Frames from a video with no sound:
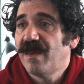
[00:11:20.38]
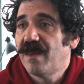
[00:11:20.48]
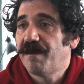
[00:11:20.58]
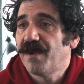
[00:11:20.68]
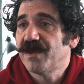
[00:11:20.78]

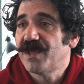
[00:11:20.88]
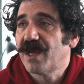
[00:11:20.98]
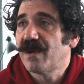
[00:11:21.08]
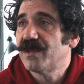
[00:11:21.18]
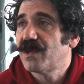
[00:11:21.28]
the person
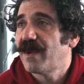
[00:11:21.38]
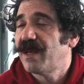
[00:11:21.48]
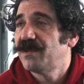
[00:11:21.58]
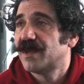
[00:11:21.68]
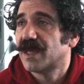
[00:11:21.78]
that goes
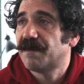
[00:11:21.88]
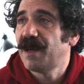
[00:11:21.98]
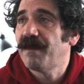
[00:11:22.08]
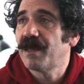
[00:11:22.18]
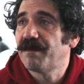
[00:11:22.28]
around doing the
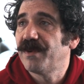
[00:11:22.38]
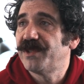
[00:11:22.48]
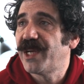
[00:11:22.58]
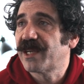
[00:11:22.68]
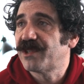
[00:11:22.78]
public
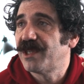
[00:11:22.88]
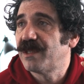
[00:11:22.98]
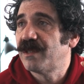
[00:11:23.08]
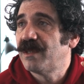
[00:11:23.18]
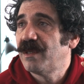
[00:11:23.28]

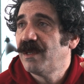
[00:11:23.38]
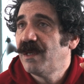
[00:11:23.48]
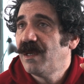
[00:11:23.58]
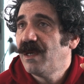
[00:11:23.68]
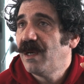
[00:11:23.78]
projection
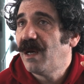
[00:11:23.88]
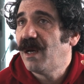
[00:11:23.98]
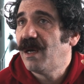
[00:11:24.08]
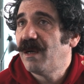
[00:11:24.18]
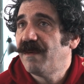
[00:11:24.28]

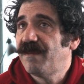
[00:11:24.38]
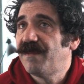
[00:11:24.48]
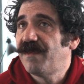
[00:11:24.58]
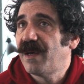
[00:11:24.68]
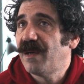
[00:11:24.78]

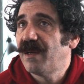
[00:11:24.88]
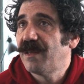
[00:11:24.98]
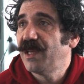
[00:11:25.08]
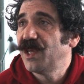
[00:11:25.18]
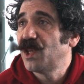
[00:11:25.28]
of
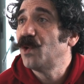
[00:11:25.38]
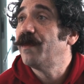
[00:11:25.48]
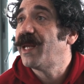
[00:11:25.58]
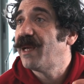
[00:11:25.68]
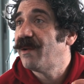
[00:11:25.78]
the
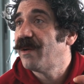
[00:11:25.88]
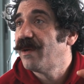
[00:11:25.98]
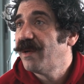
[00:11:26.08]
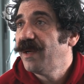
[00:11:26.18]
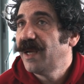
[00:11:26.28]
illuminator,
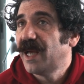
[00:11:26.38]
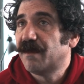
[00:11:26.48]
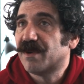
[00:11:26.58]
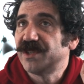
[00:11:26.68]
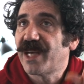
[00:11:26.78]
and
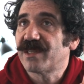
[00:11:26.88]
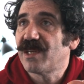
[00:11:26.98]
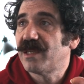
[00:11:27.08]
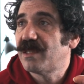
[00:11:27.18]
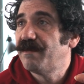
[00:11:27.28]
he
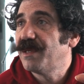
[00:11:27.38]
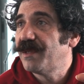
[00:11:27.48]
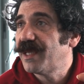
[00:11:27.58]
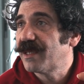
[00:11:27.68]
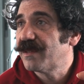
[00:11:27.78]
projects onto
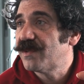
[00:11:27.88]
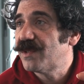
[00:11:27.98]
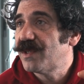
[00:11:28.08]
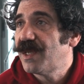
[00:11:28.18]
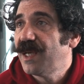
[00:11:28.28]

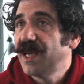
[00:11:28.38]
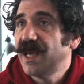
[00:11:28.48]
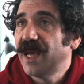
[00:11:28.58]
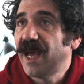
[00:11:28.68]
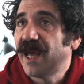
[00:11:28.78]
buildings,
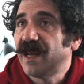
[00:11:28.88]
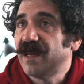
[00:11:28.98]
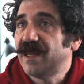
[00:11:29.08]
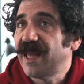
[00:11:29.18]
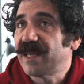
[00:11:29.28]

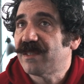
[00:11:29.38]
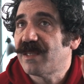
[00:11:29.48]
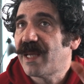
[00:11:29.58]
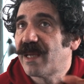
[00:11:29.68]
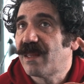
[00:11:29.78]
and
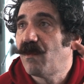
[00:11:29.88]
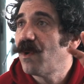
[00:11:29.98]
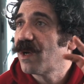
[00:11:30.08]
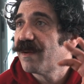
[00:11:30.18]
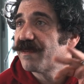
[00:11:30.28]
that's like the
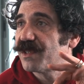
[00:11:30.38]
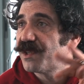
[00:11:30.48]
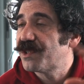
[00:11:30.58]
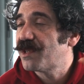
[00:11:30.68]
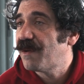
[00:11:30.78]
work of
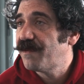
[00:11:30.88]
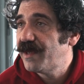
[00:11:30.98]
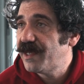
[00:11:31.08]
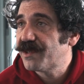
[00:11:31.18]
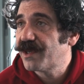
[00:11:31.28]
Krzysztof
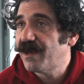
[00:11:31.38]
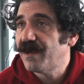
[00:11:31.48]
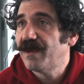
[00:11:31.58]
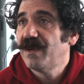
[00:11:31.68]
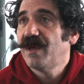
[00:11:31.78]
Wodiczko,